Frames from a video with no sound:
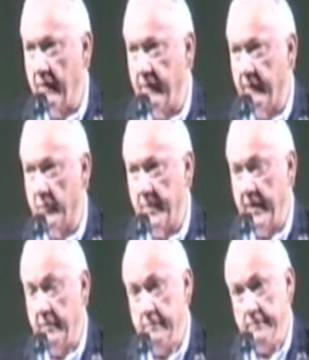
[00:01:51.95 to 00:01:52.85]
I've ever
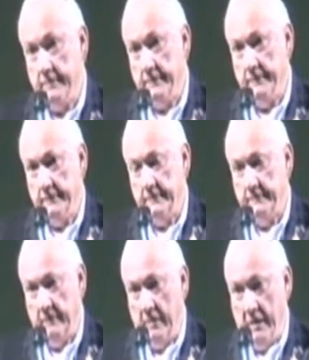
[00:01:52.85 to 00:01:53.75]
made,
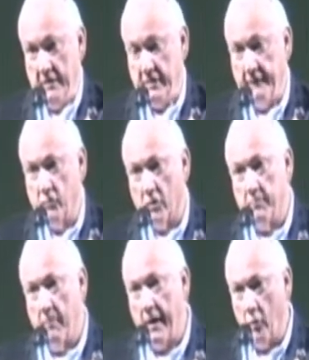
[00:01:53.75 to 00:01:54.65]
as I
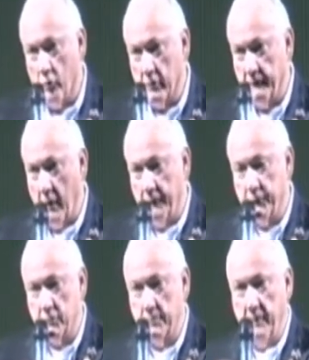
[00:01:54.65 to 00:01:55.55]
took my oath of
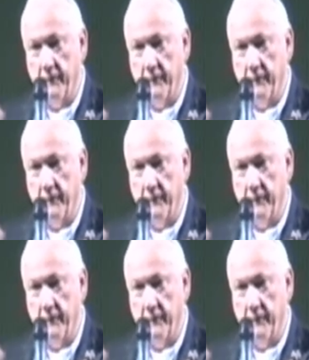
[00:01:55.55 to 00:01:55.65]
office